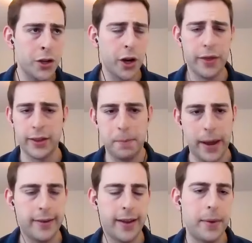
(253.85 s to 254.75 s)
you know i think the
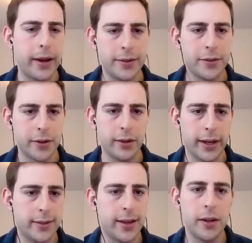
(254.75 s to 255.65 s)
pandemic has certainly
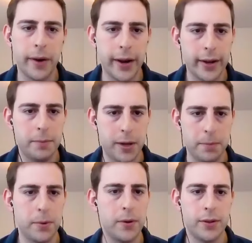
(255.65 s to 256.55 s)
accelerated
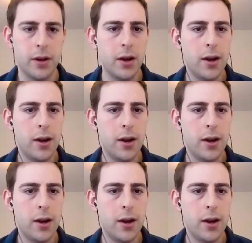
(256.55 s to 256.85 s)
people's